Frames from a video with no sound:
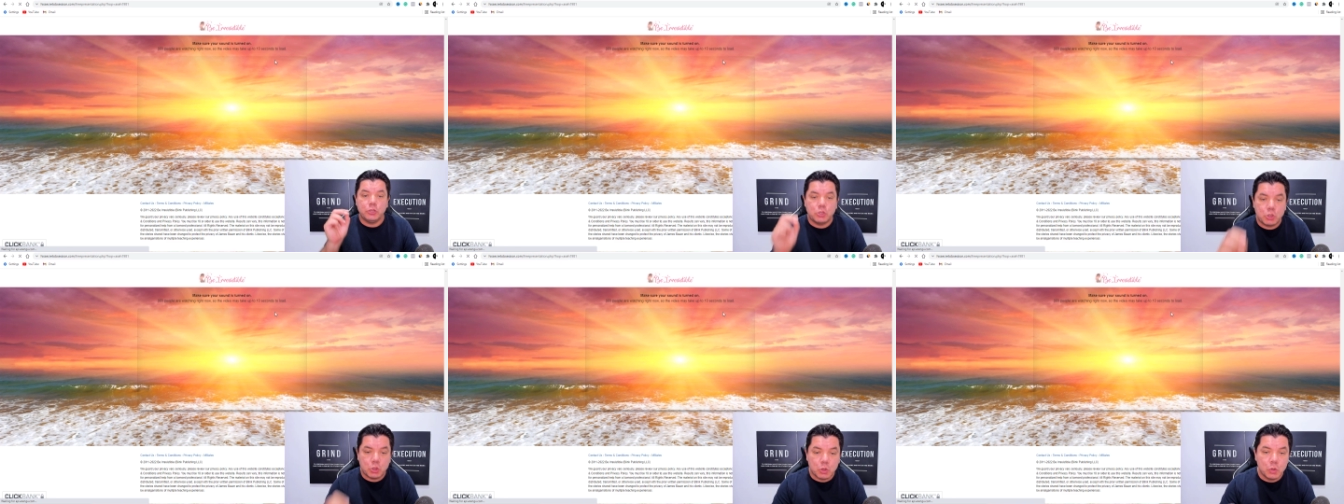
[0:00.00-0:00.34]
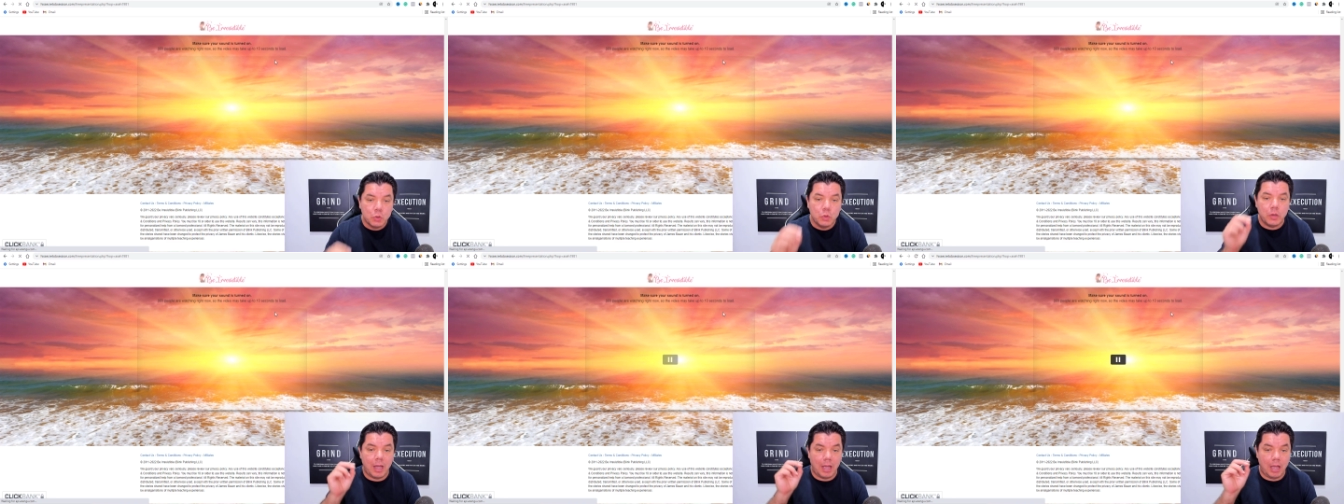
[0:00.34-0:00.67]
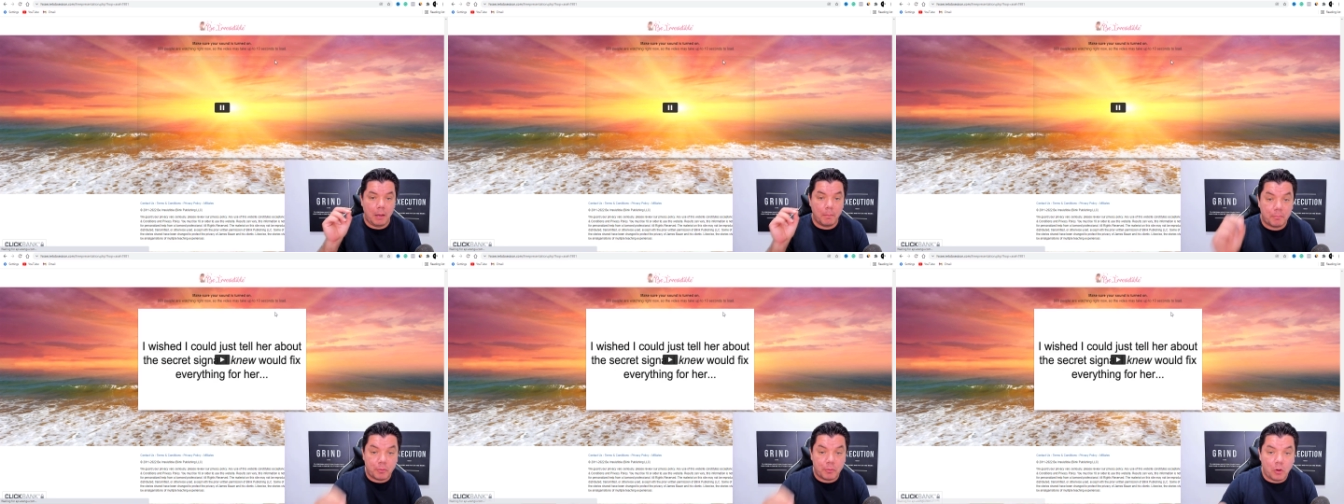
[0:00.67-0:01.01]
to
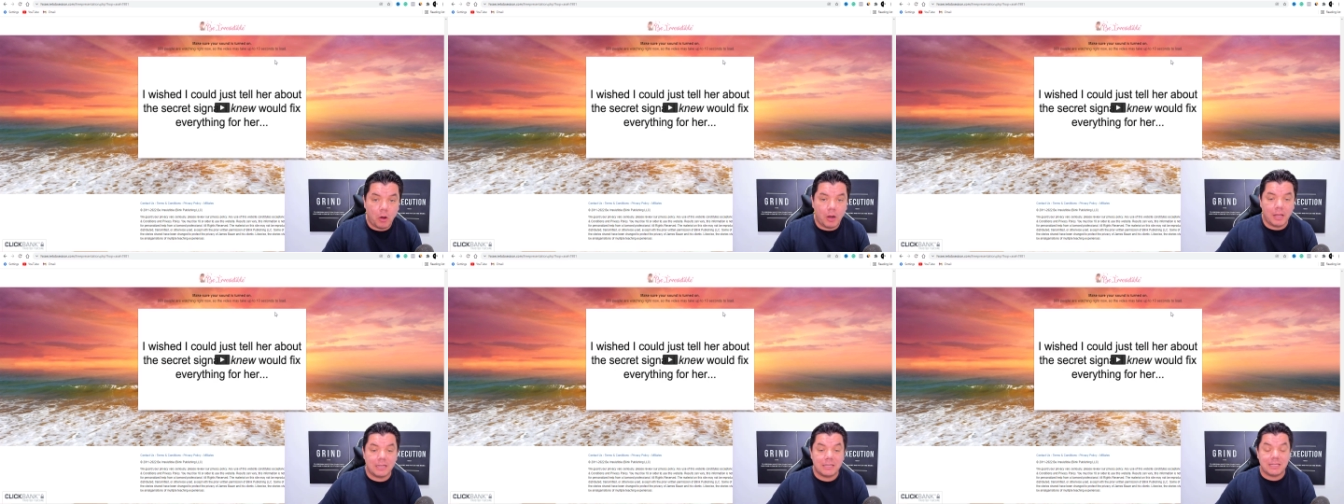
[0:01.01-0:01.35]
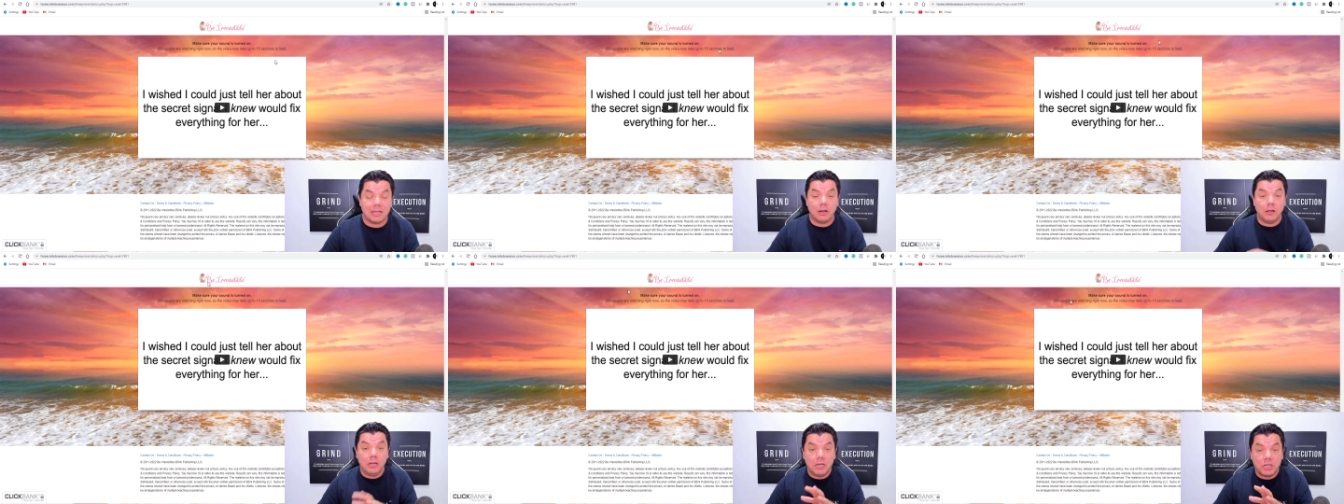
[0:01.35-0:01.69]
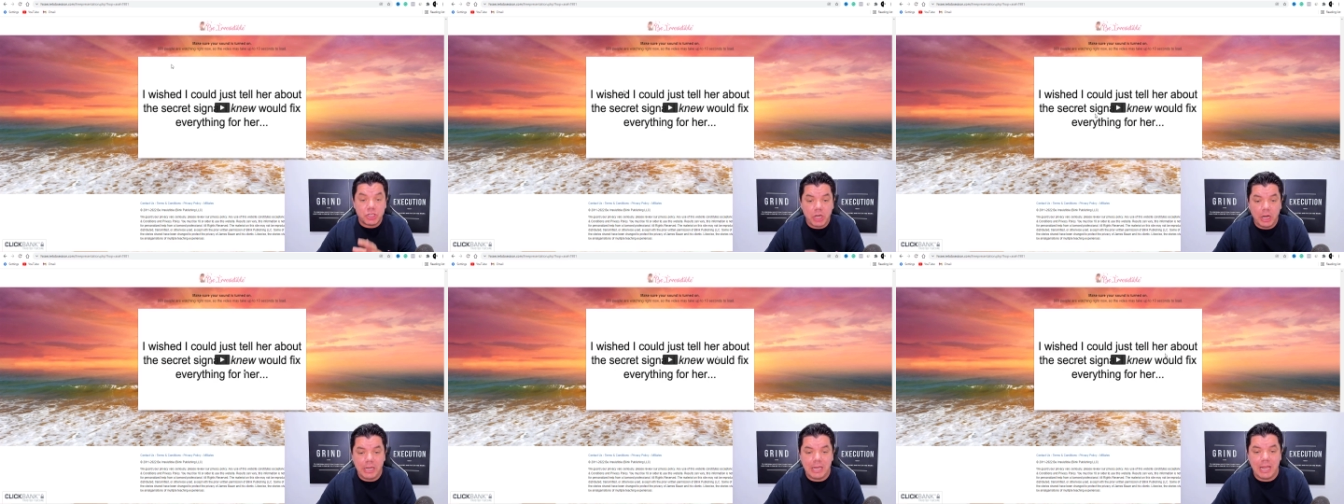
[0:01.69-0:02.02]
a product. And I'm going to
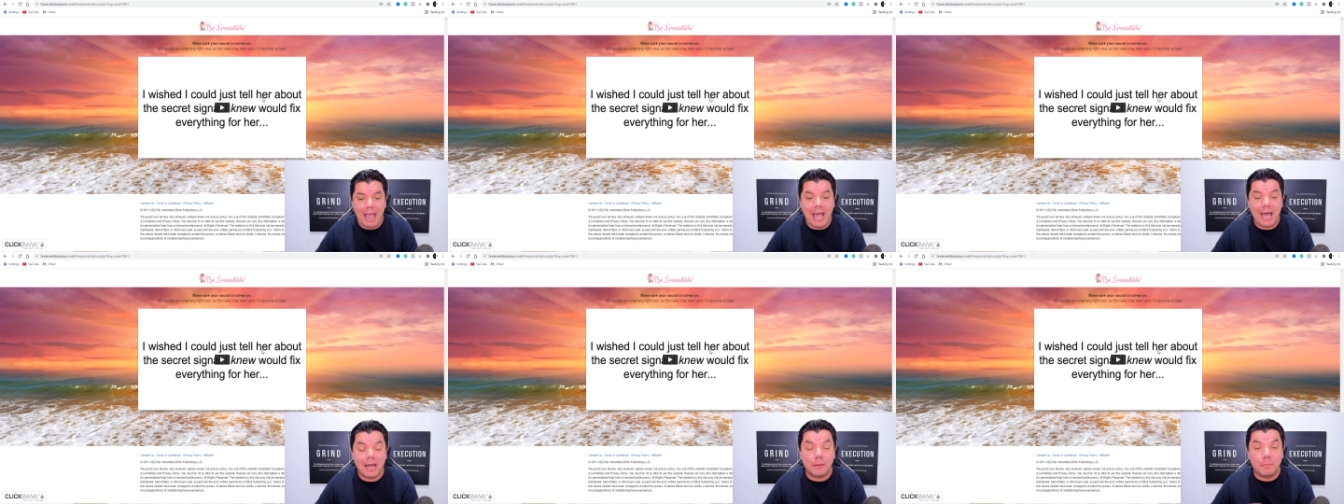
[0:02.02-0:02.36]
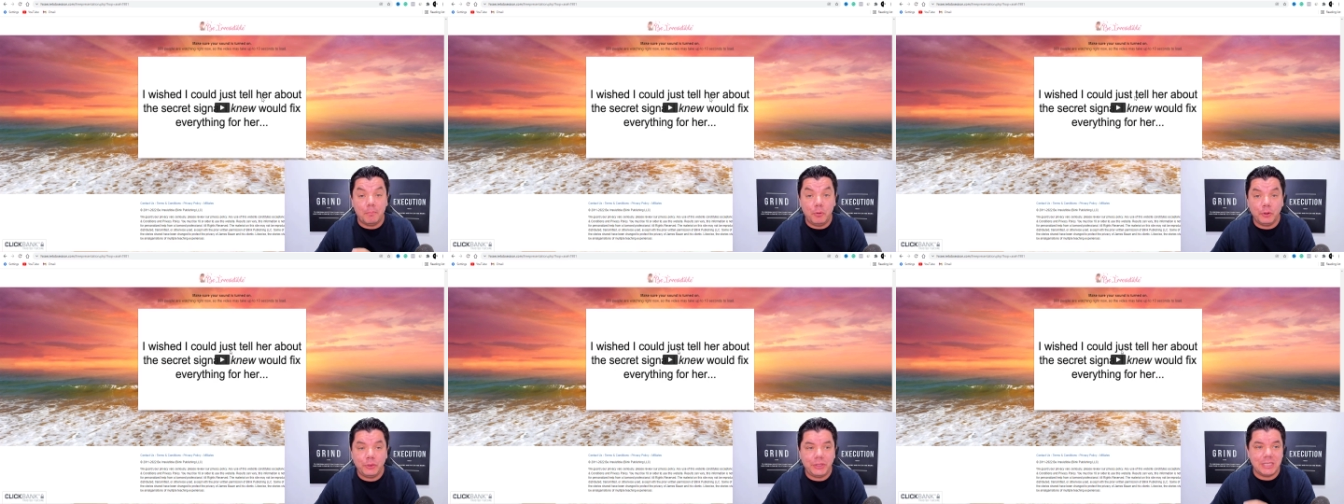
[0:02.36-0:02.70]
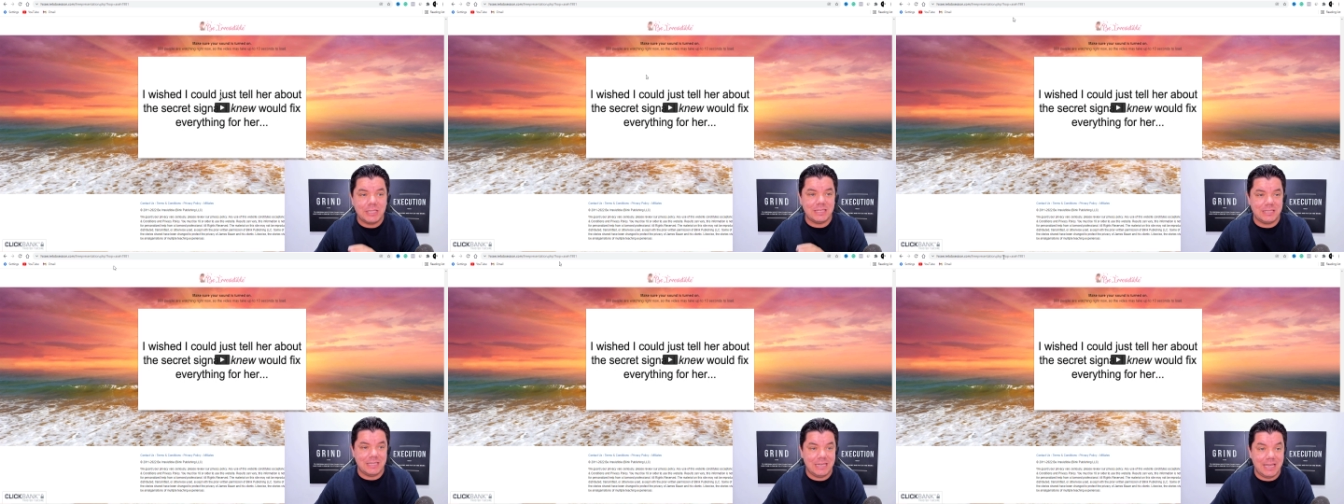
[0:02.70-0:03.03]
show you how to put
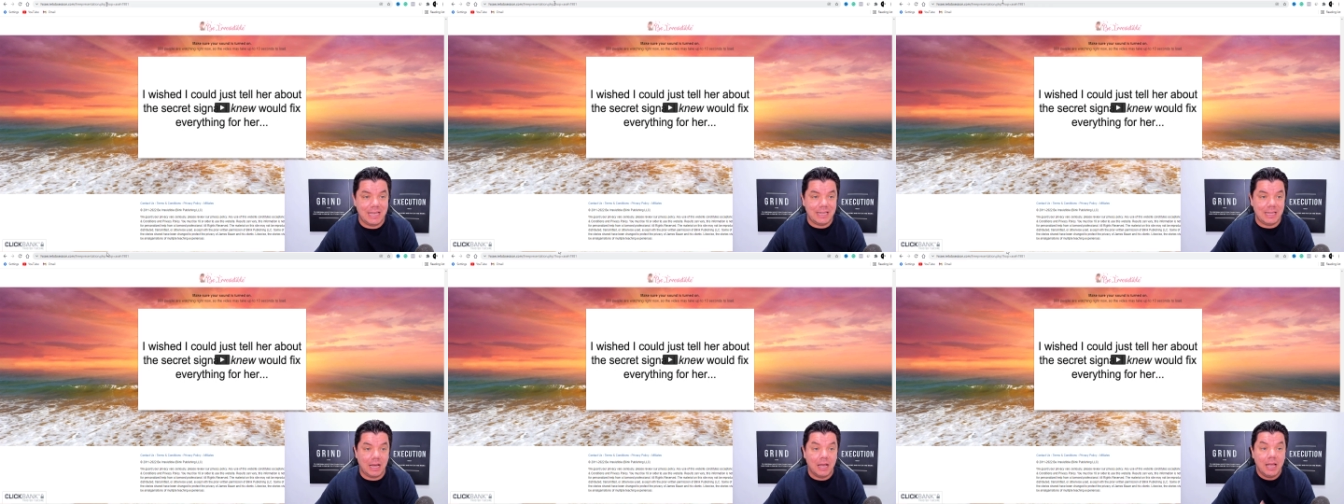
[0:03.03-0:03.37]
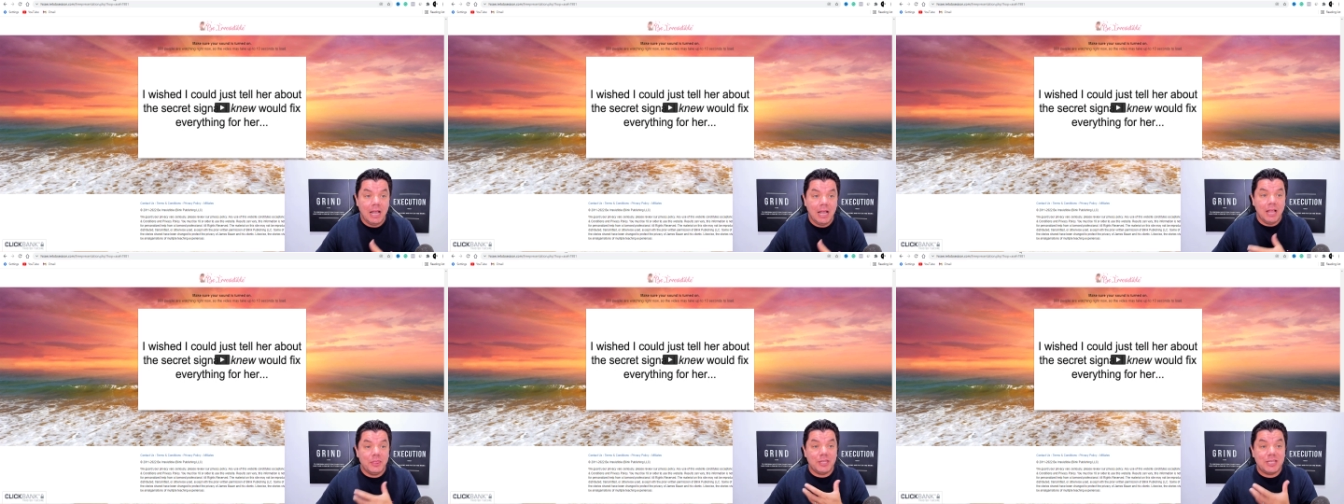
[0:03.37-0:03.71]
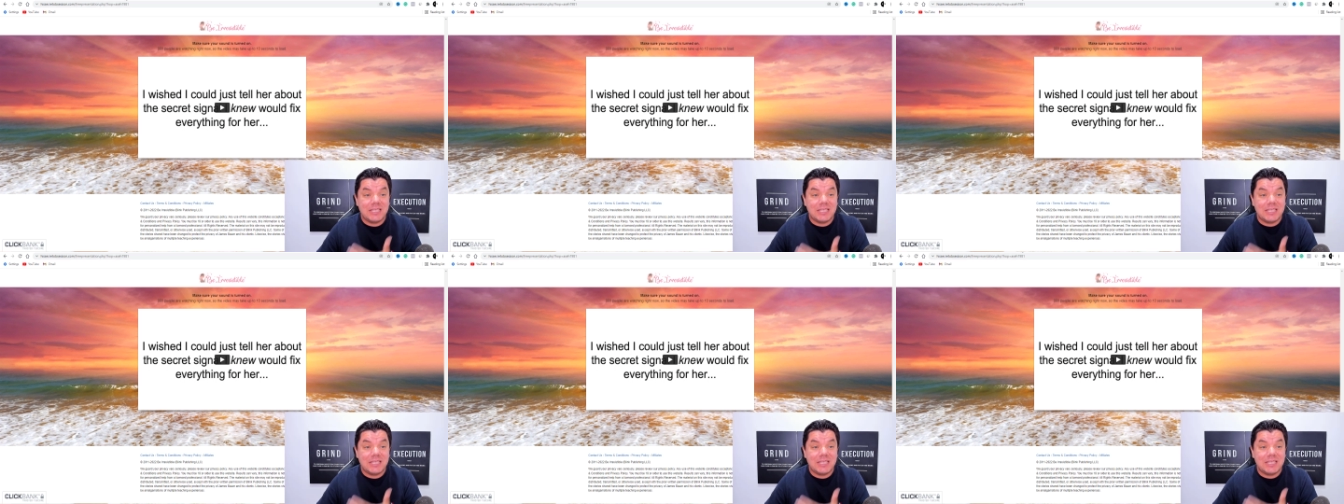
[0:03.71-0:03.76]
this together. The